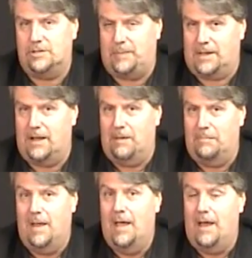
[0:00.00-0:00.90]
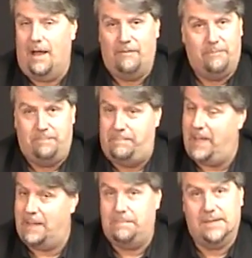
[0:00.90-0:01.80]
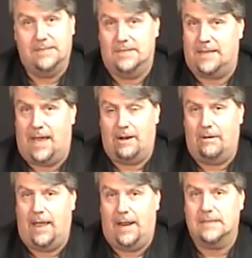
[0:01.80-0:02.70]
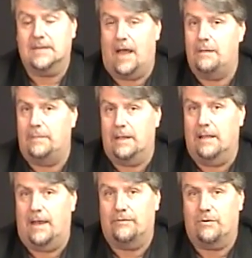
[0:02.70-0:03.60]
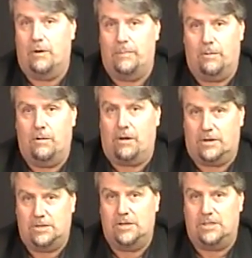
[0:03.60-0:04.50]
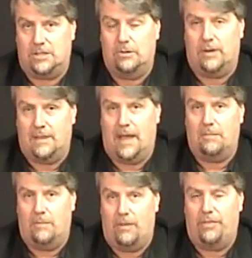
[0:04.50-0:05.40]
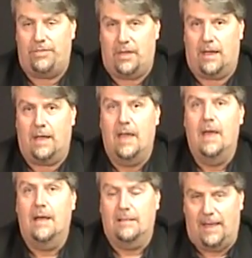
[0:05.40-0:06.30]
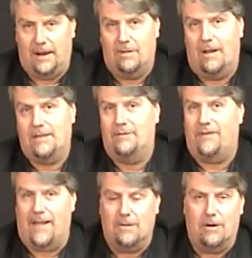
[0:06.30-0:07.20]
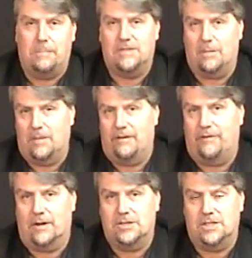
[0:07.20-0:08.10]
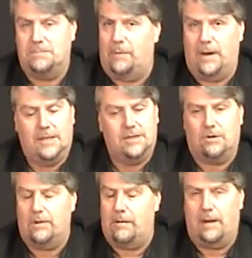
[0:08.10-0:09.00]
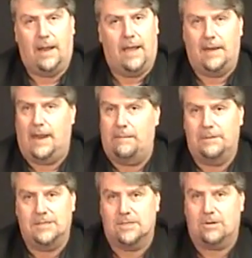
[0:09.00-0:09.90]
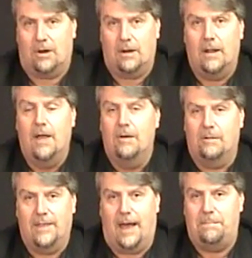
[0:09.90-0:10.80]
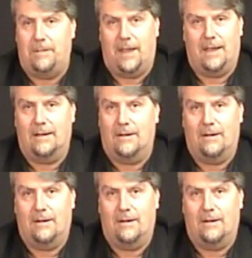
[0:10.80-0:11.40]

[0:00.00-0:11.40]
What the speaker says: has become a big business getter. And it's gotten me a lot of corporate work just doing that one thing. Later on, you follow up with some of their functions. But it's a great way to hand out a business card without being